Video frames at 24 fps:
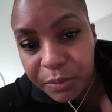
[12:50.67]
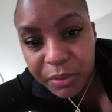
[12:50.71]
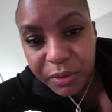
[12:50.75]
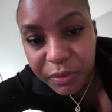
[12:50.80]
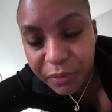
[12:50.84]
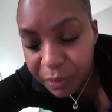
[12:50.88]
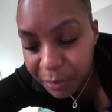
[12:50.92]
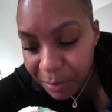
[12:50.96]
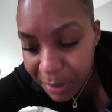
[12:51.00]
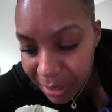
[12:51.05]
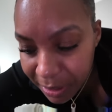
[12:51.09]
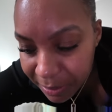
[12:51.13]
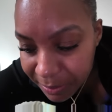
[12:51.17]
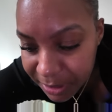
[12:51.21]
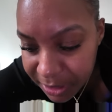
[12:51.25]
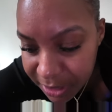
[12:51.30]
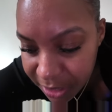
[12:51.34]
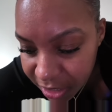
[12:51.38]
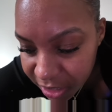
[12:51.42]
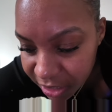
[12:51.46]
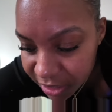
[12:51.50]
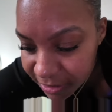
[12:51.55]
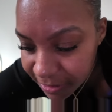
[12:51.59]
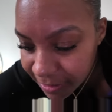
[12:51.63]
was from
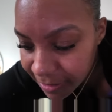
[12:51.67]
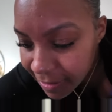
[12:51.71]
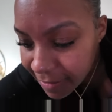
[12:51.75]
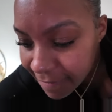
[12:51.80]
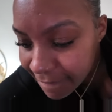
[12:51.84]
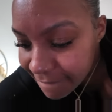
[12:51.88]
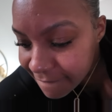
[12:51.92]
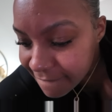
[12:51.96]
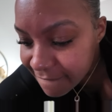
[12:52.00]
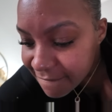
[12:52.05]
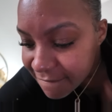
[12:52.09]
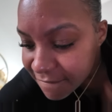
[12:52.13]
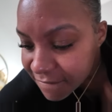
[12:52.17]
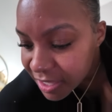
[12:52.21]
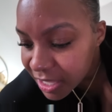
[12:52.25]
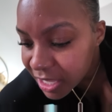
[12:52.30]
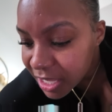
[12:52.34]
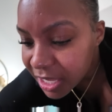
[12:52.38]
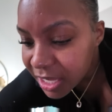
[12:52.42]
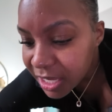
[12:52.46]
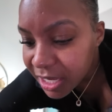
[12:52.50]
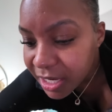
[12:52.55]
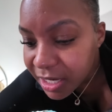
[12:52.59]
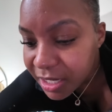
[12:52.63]
Amazon
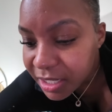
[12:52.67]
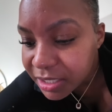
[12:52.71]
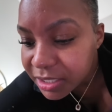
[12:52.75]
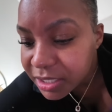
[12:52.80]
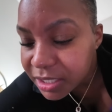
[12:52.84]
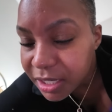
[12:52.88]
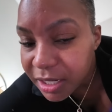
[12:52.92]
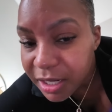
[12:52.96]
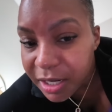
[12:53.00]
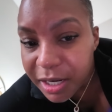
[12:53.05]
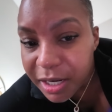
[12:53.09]
and